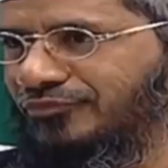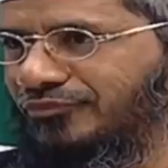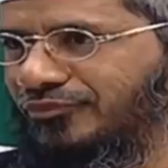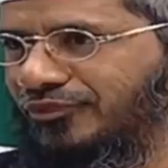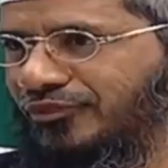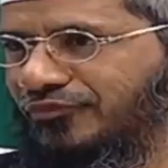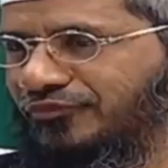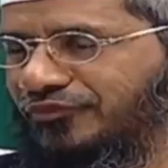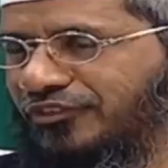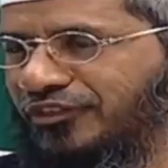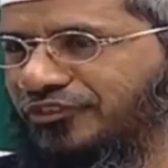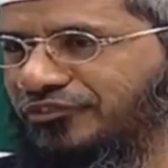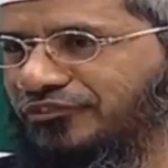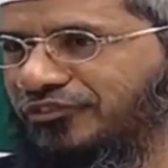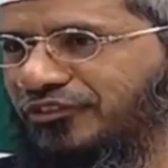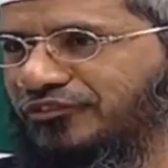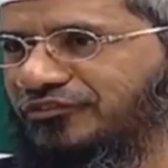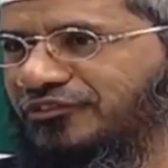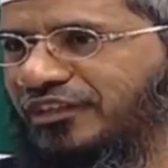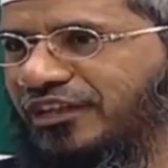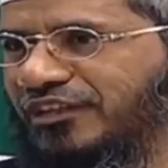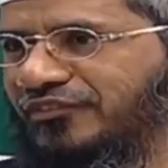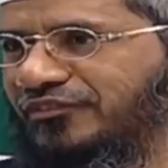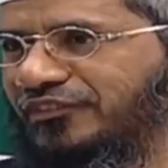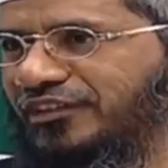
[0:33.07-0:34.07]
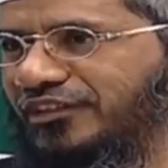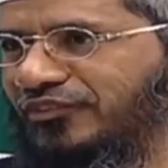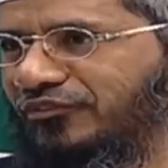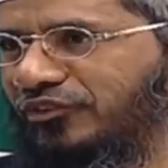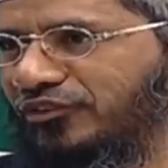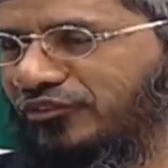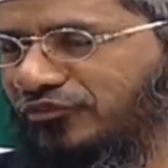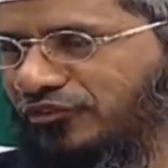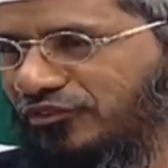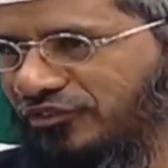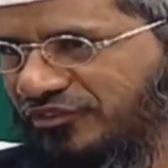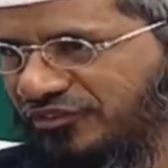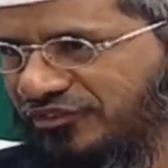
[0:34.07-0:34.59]
On 1st of January,
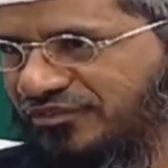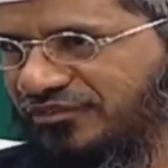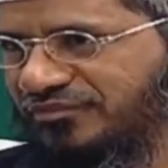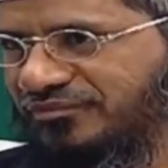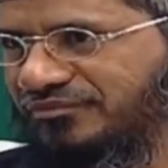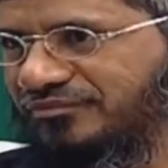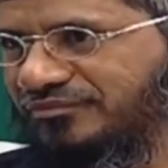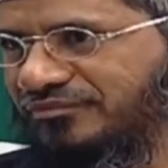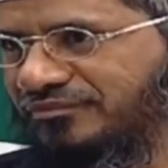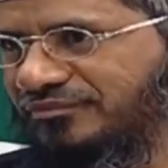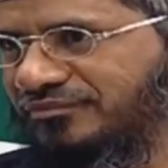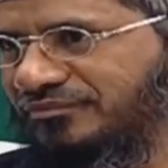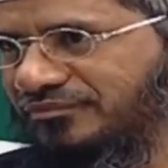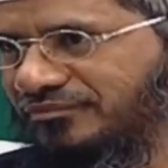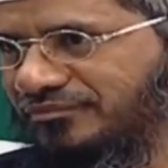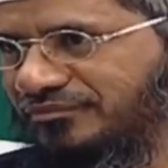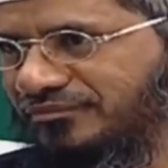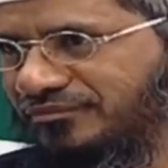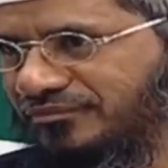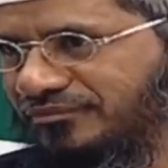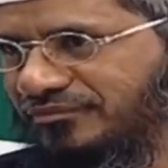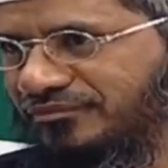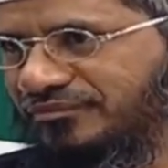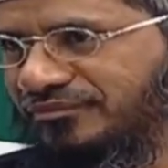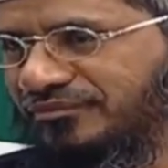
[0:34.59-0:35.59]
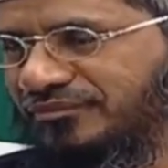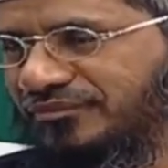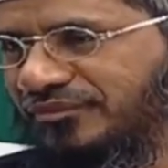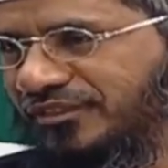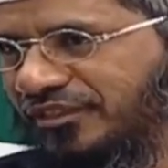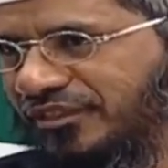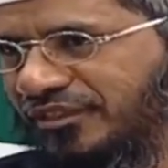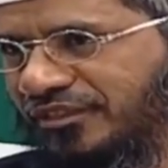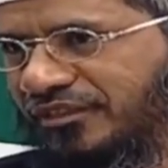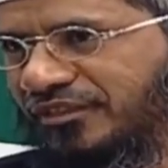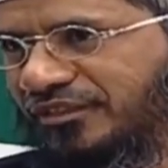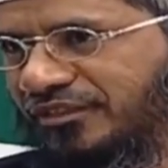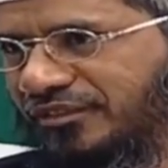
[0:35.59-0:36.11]
what was
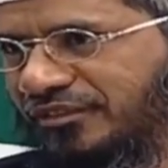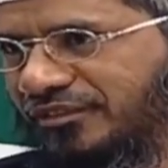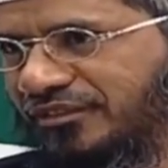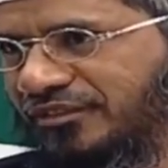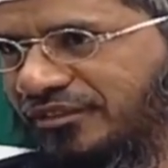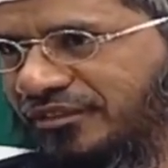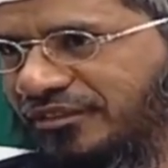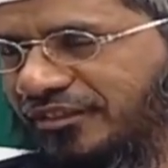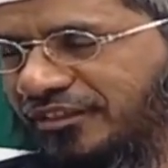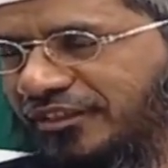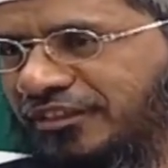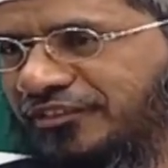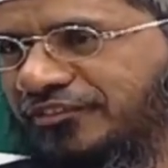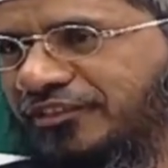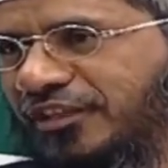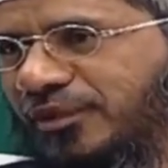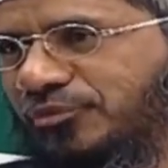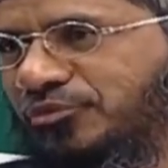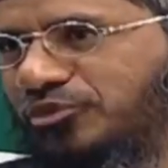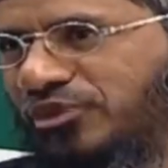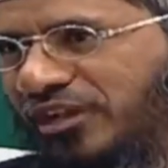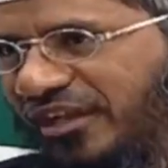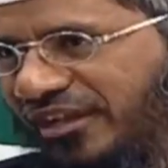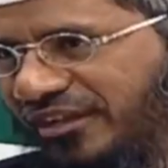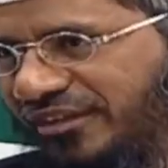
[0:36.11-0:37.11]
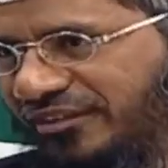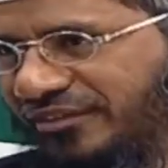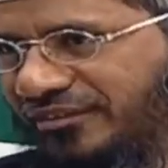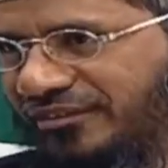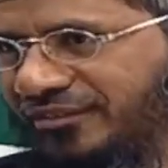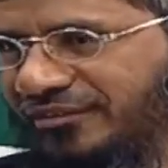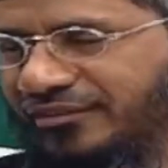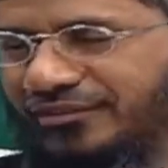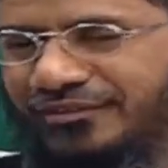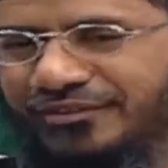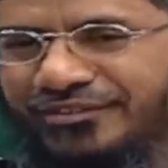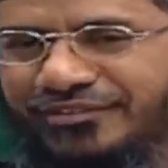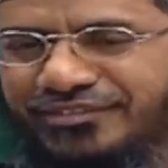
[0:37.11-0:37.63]
the nisab you had?
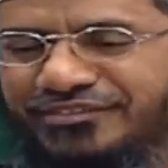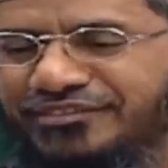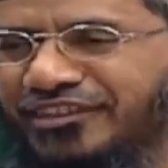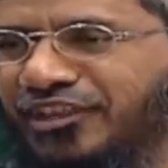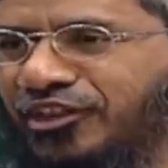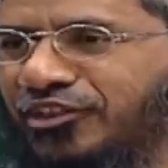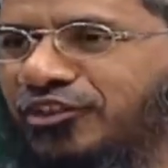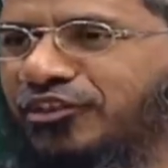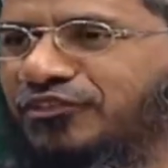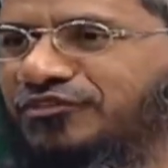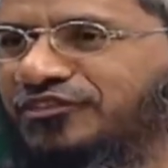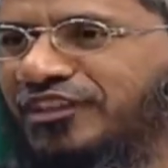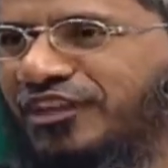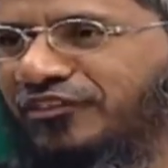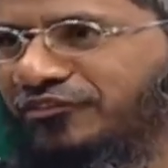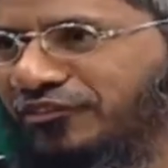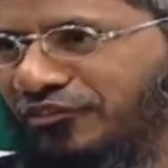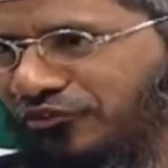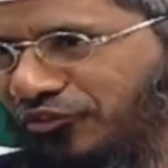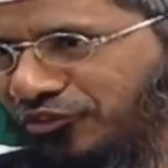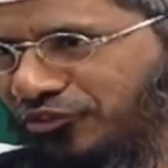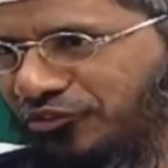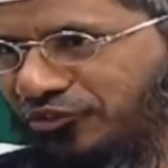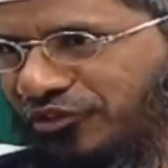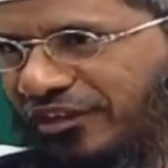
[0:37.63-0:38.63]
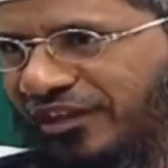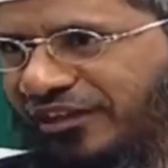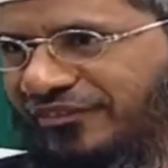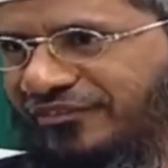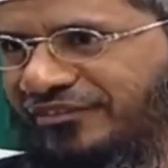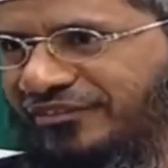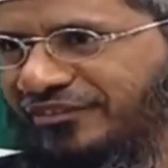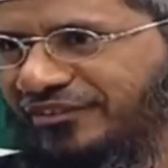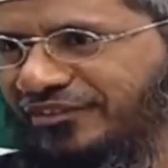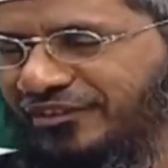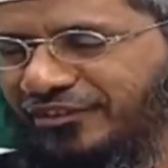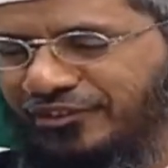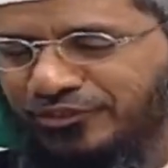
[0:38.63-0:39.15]
2nd of January, what you have.
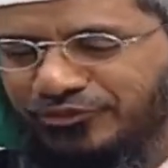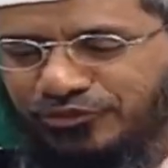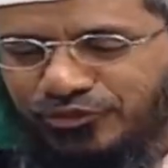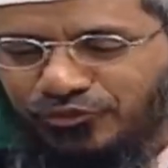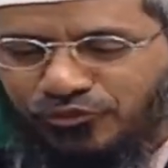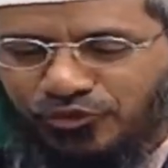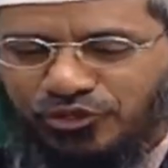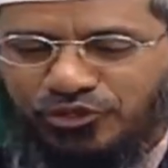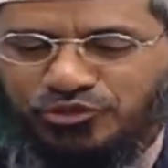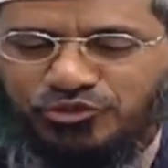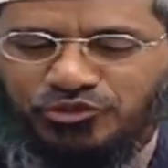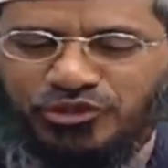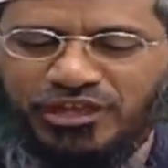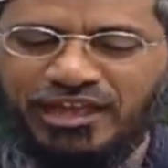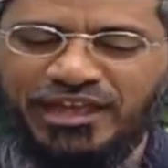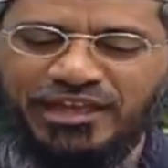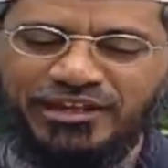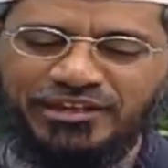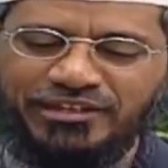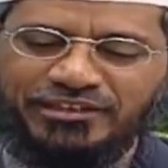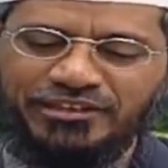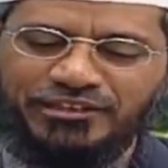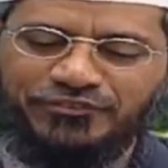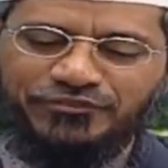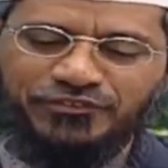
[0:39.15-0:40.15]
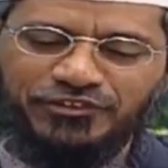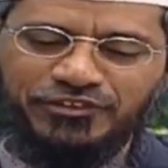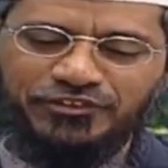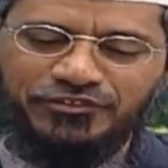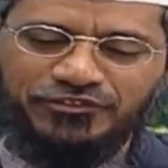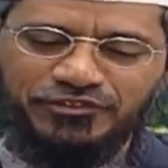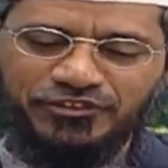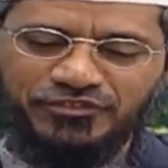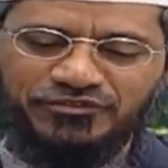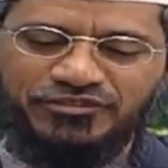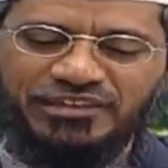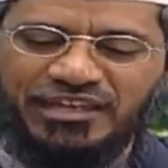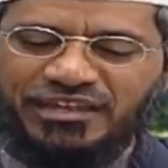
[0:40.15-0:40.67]
So what you had in the
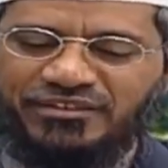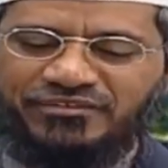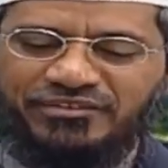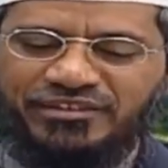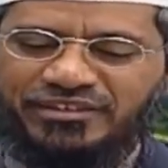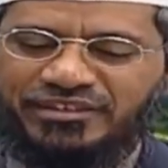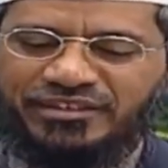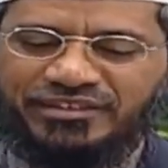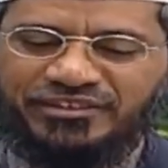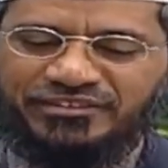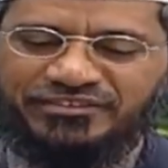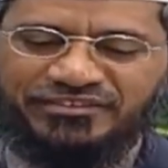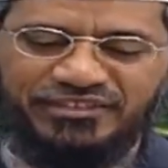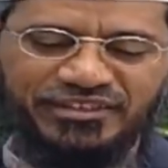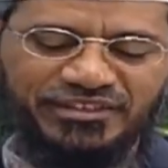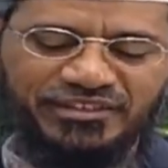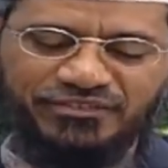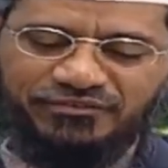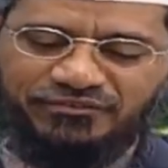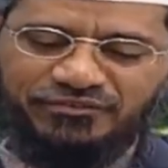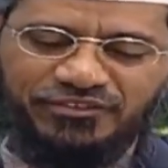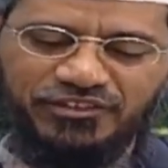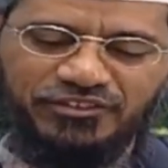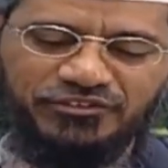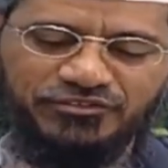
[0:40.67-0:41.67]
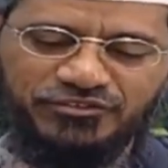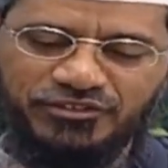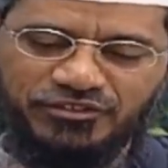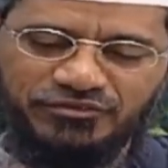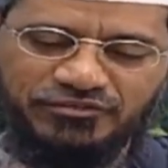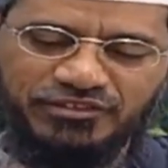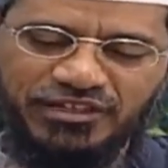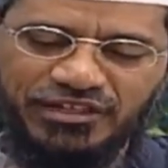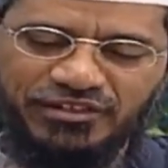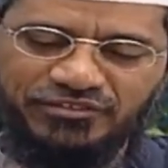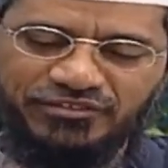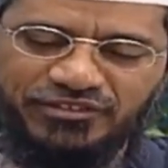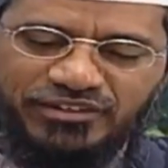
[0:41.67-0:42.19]
1st of January, say 1st of
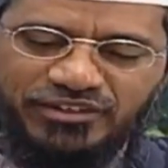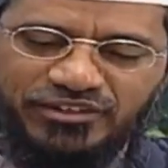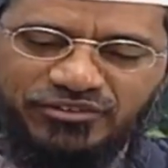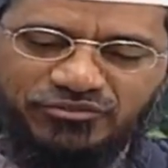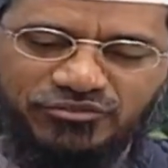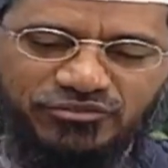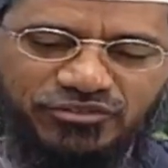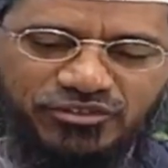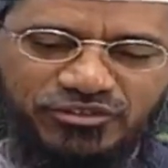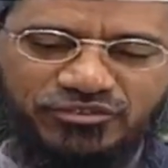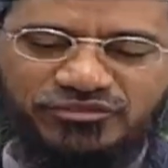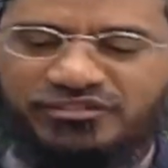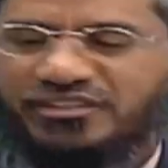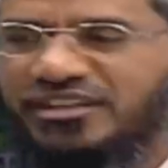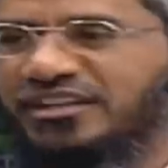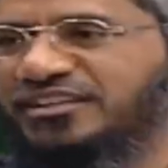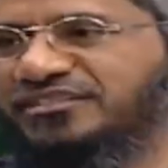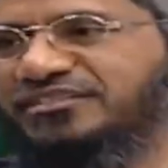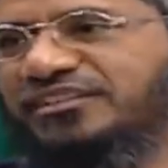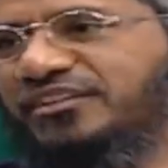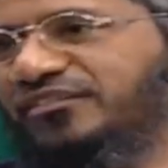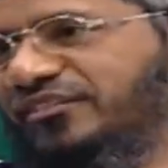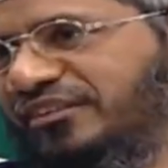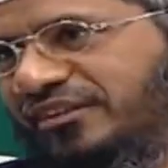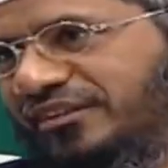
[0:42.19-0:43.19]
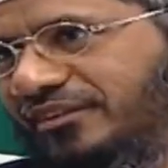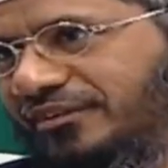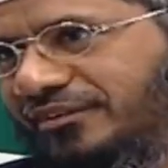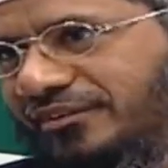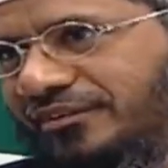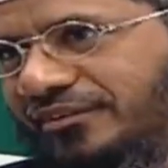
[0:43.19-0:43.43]
January 2007.